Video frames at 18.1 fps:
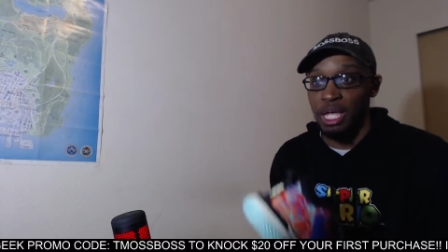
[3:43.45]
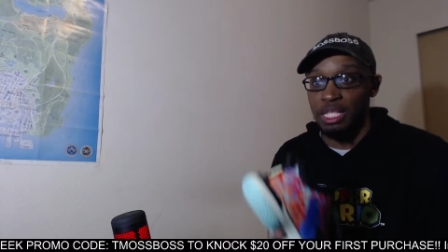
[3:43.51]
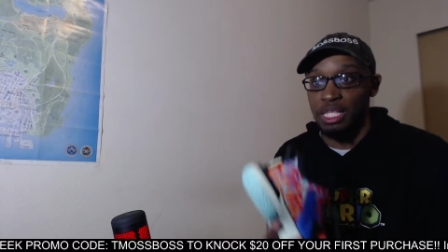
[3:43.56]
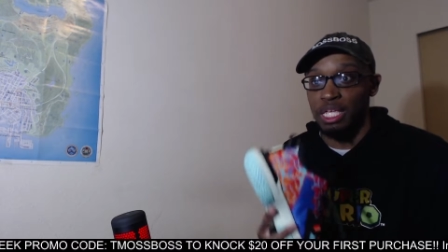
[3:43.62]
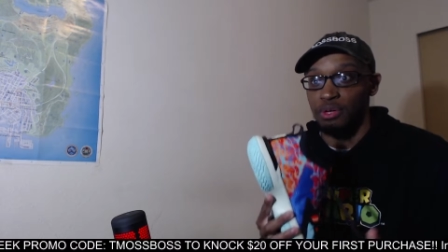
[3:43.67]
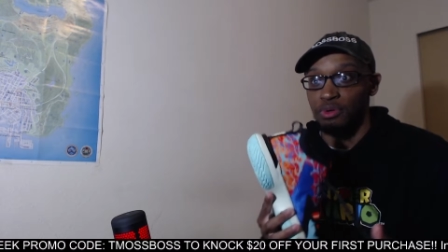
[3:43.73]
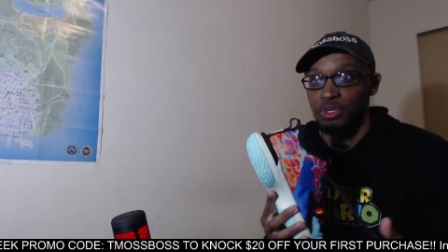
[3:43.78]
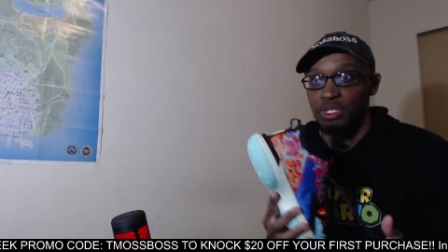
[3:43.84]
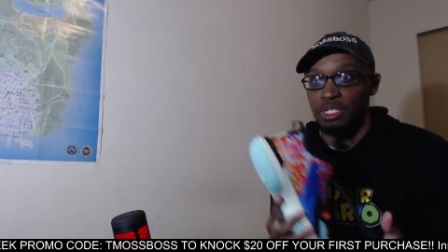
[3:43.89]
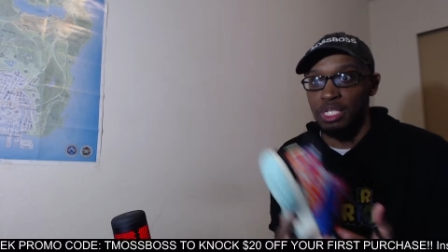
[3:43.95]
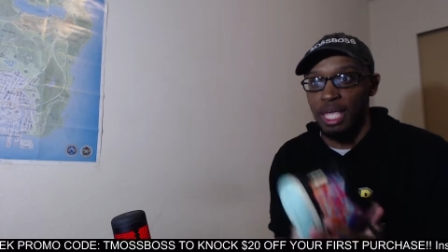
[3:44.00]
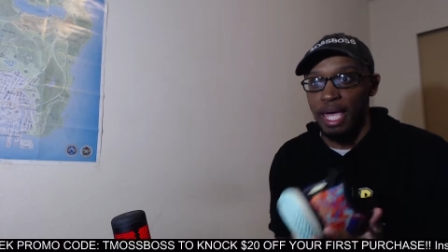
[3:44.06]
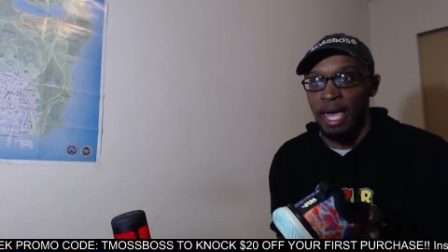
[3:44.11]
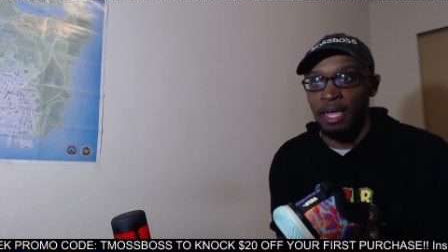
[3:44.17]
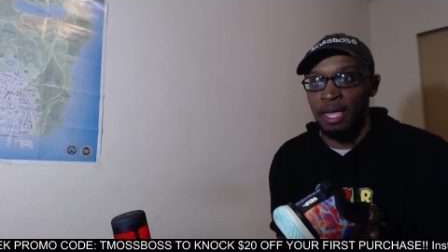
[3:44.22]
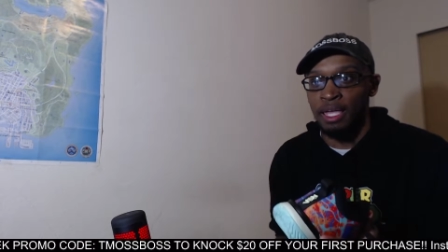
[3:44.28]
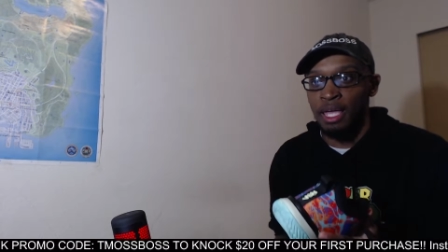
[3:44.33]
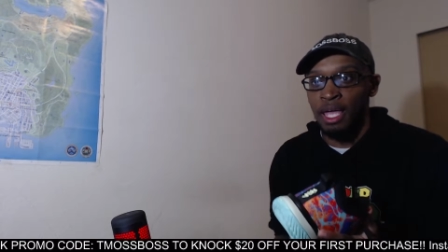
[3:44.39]
I think it was
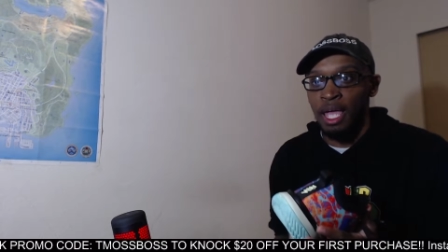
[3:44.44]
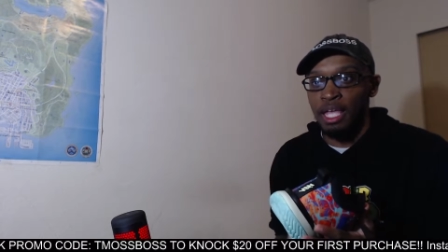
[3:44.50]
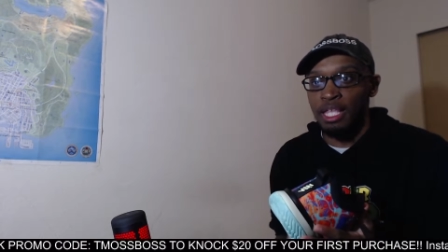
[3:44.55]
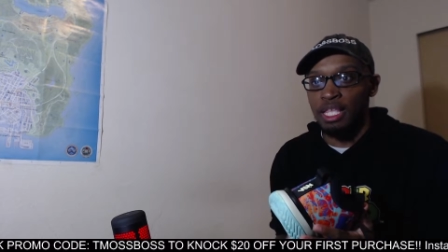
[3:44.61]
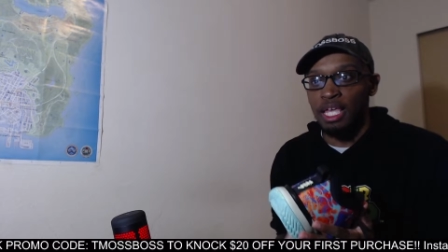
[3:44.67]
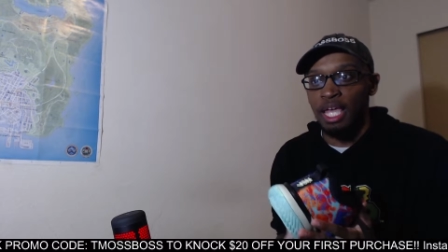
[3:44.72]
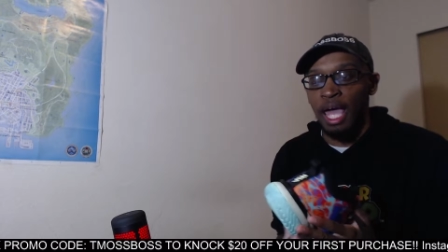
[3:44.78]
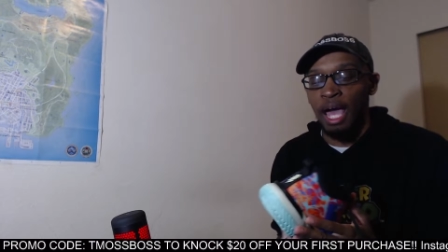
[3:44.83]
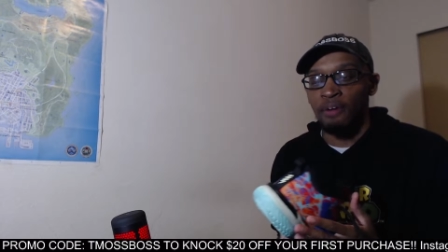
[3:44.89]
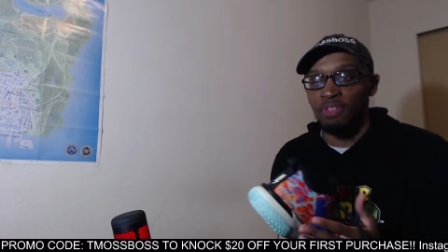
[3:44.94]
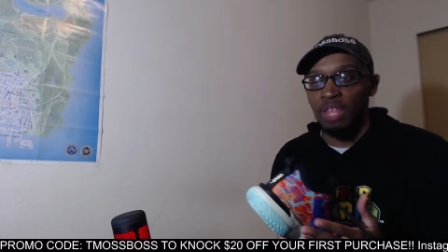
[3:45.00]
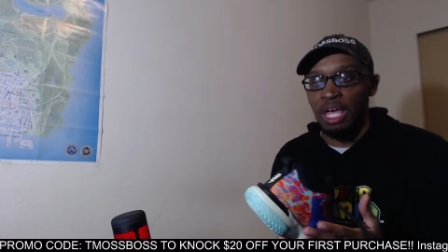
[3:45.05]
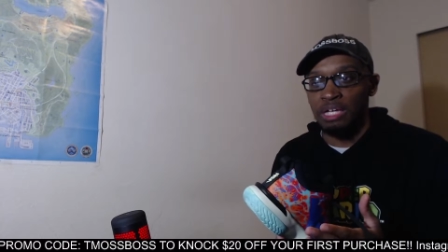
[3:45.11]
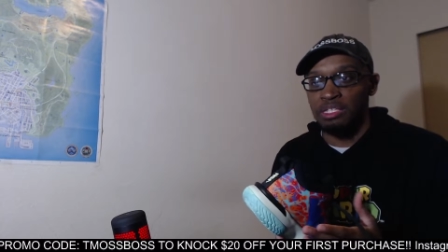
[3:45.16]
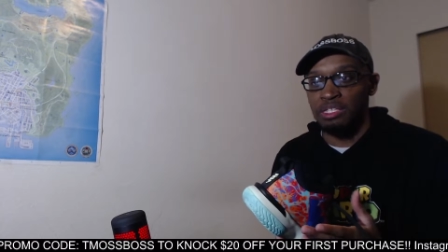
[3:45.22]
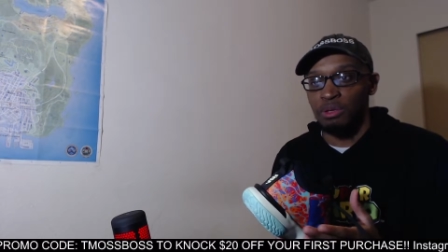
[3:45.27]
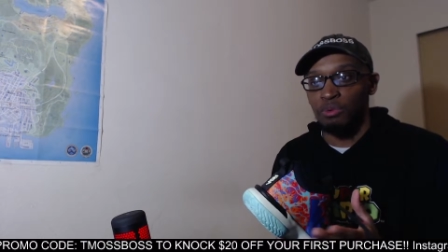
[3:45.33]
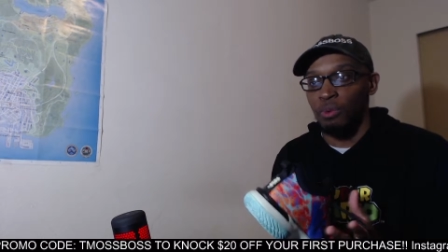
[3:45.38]
that, and they have
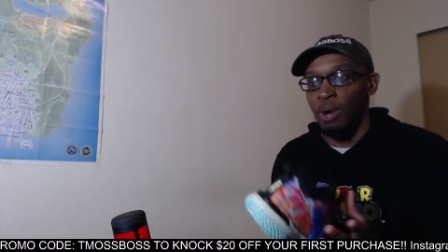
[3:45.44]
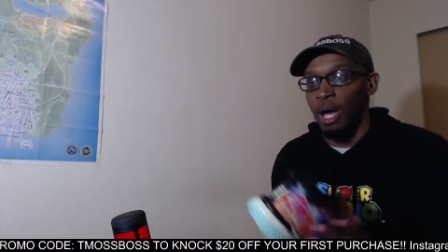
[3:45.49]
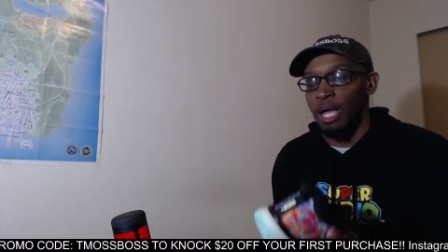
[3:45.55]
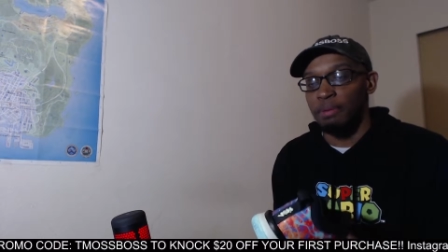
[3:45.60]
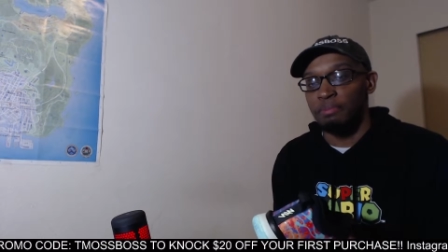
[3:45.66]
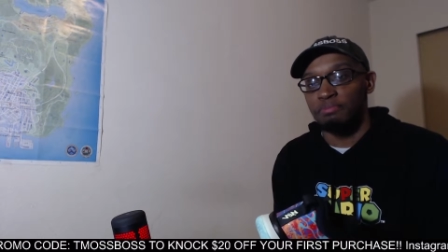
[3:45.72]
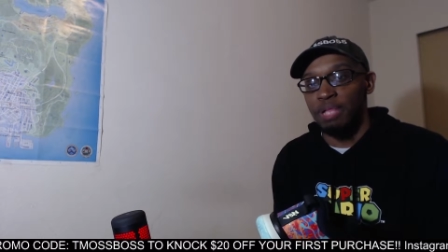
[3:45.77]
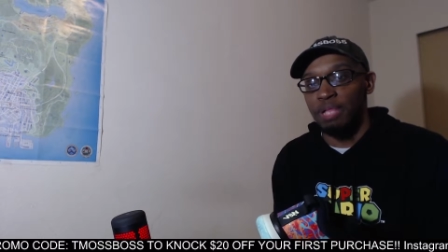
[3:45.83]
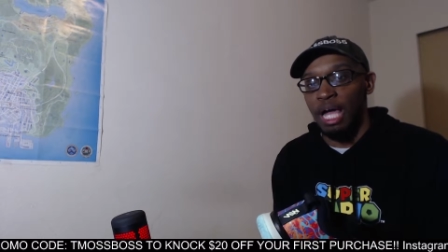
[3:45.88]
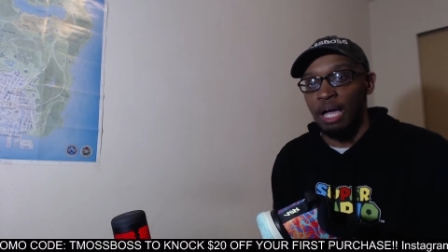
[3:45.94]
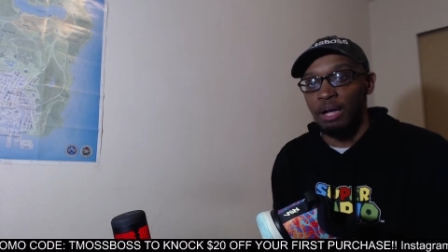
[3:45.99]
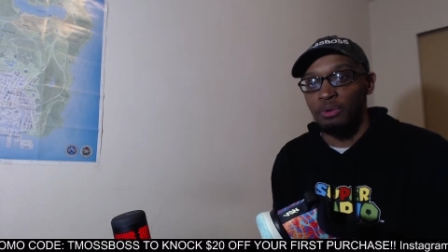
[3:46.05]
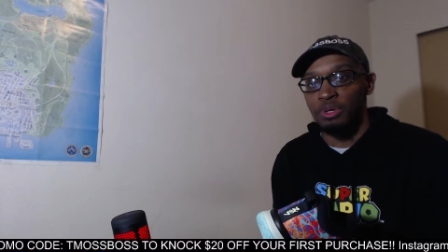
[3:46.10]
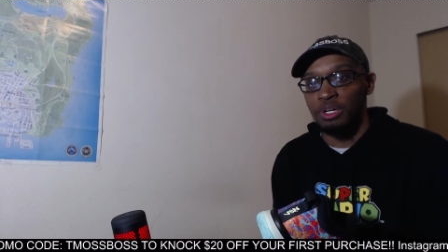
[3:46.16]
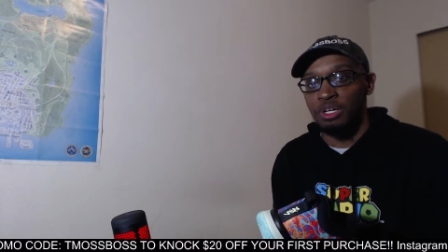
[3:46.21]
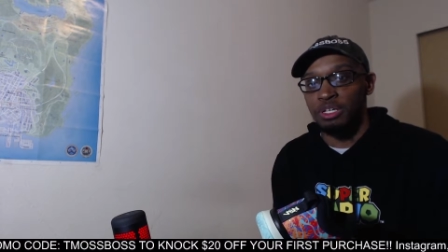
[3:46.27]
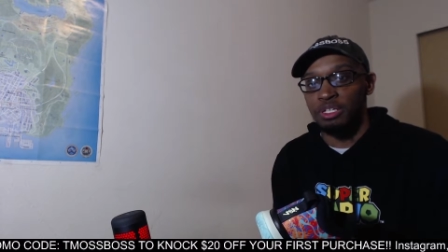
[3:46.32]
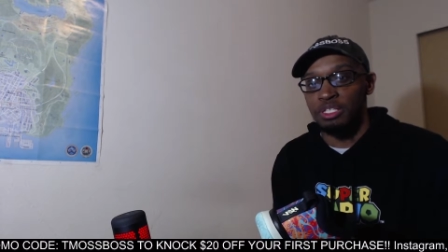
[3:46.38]
like some white and black
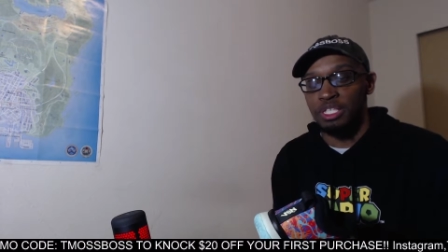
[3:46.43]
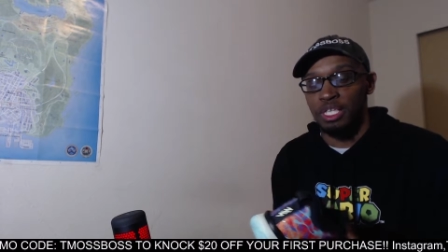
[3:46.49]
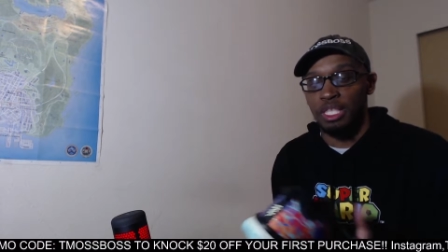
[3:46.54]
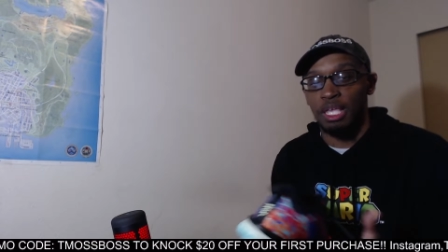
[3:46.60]
ones,